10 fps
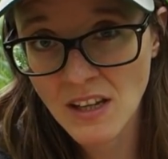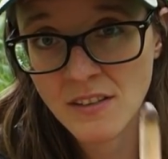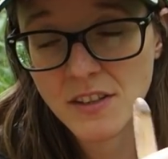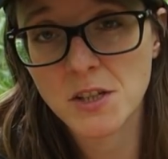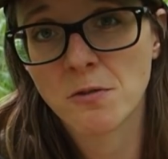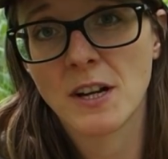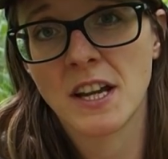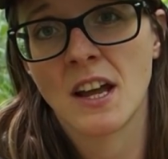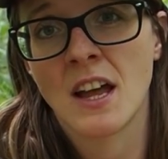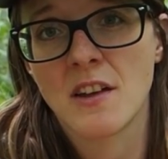And this
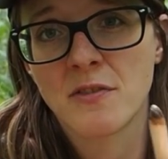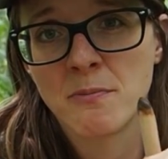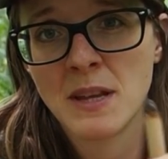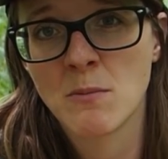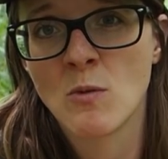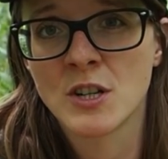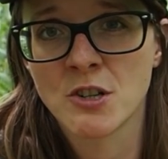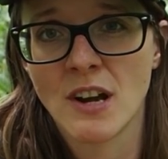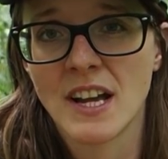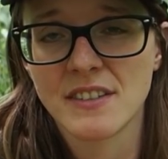way I have many more
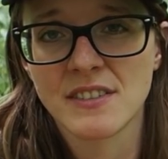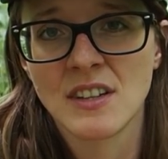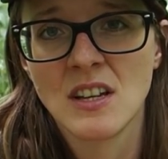tries,